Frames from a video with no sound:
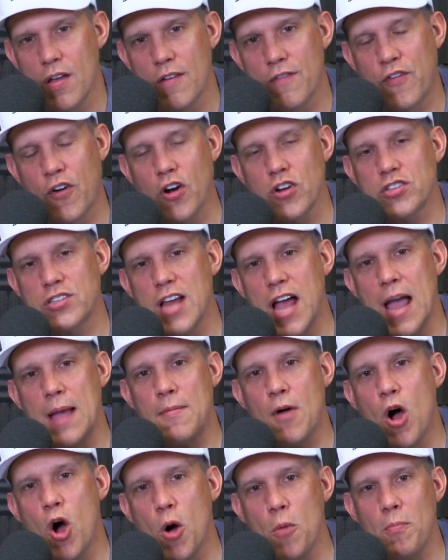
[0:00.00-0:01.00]

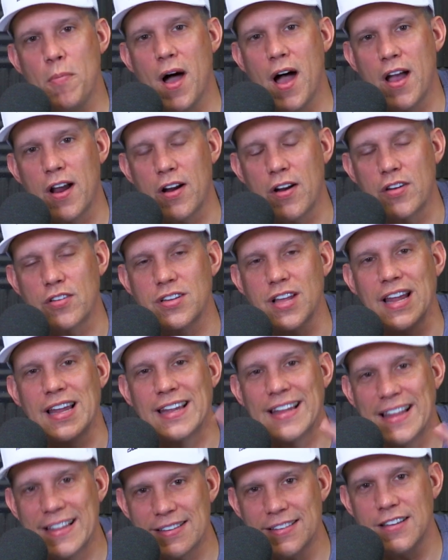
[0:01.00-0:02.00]
First-time home buyers,
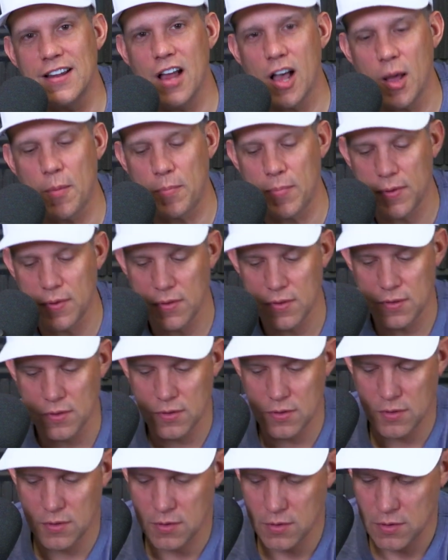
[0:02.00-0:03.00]
listen up.
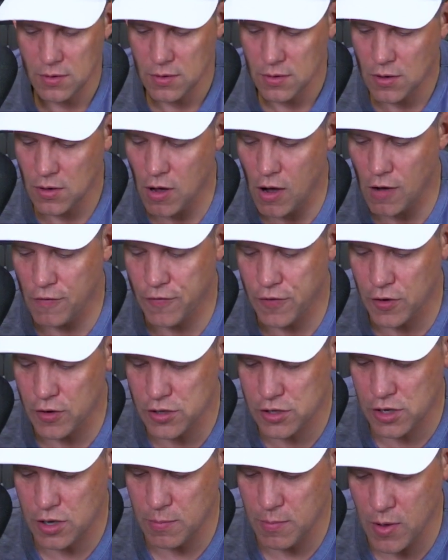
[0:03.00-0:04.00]
Call
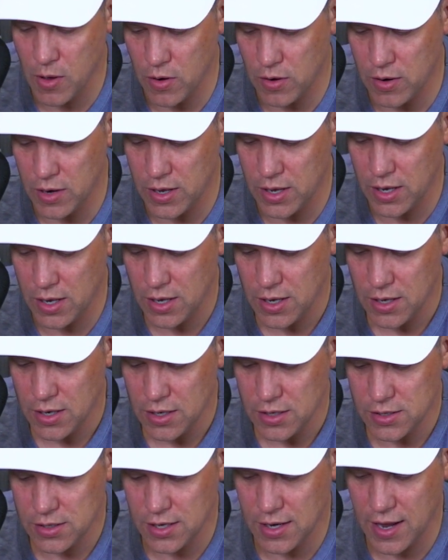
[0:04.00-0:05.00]
First Community
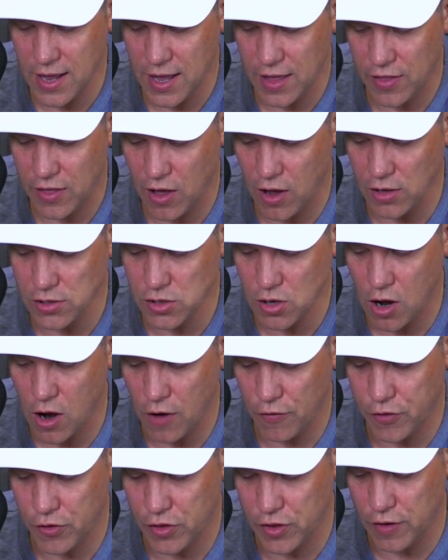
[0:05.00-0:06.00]
today. They also
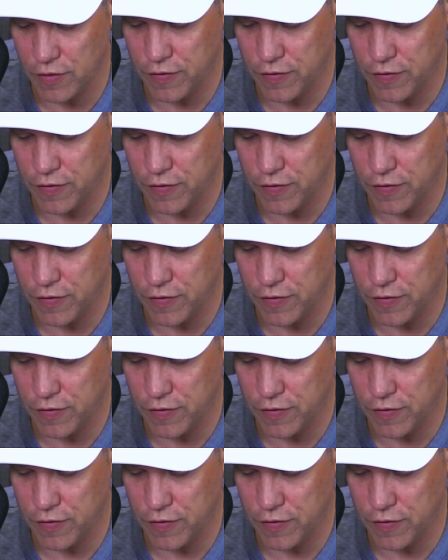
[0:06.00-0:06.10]
offer the